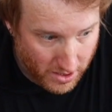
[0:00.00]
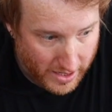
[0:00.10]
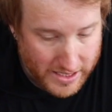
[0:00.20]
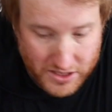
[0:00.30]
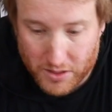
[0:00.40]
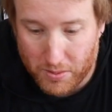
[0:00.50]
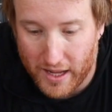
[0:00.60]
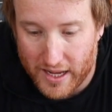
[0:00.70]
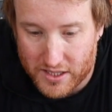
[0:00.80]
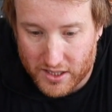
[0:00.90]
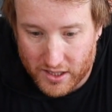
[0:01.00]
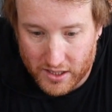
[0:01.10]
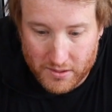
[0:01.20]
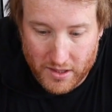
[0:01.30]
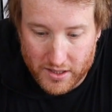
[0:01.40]
Each of the players
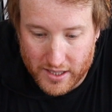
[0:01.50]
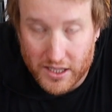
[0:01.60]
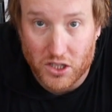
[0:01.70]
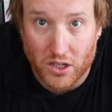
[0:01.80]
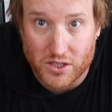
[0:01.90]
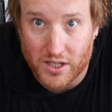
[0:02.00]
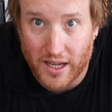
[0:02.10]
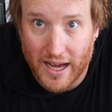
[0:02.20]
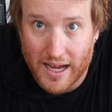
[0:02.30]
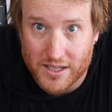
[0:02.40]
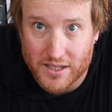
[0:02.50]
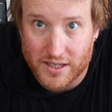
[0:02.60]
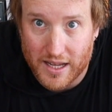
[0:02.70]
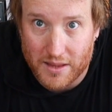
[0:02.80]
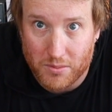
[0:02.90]
can take shots at the
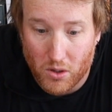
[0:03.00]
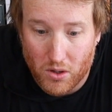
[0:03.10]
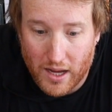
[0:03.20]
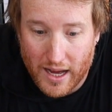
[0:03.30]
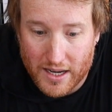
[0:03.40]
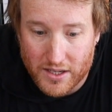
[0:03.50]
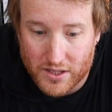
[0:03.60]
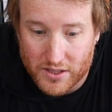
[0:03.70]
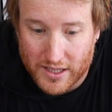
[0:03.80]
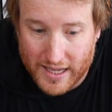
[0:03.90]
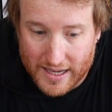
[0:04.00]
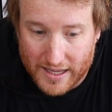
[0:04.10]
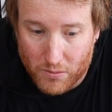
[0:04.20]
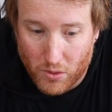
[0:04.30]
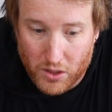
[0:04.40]
Deathmaw, and to kill
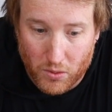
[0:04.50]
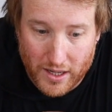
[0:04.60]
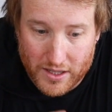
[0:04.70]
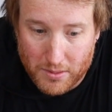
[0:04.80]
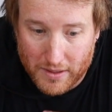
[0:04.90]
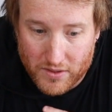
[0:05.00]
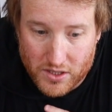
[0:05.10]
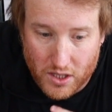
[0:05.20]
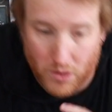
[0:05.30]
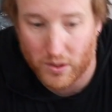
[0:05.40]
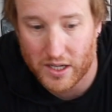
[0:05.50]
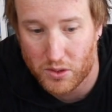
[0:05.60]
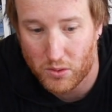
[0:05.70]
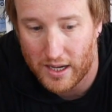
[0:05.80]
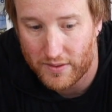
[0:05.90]
it, what you will end up having to do is
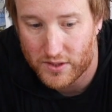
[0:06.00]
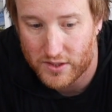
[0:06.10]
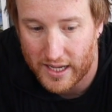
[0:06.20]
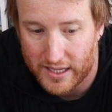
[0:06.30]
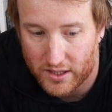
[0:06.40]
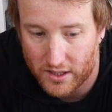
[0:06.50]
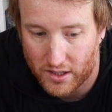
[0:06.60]
you'll have to take